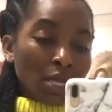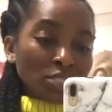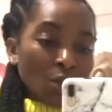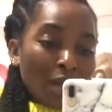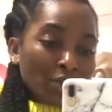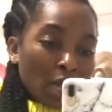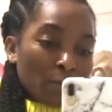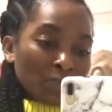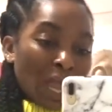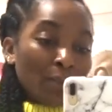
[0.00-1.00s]
So I don't know.
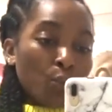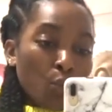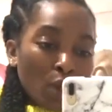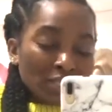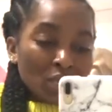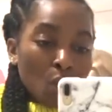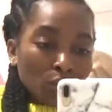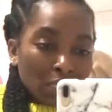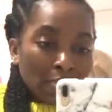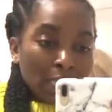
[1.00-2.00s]
I want to
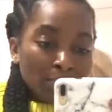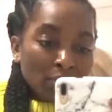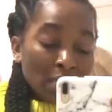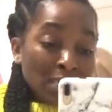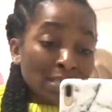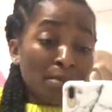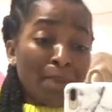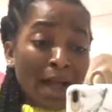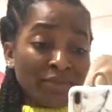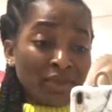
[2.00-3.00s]
only keep things and
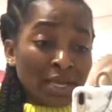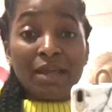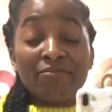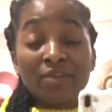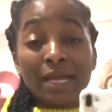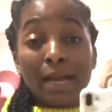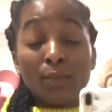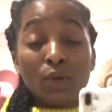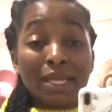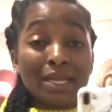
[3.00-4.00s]
buy things I feel like
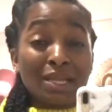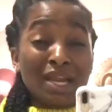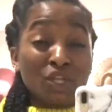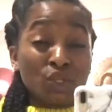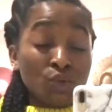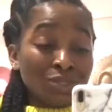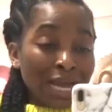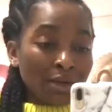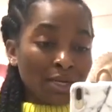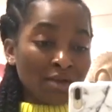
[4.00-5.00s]
I'm going to get a lot of use
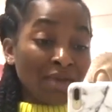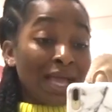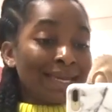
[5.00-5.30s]
out of,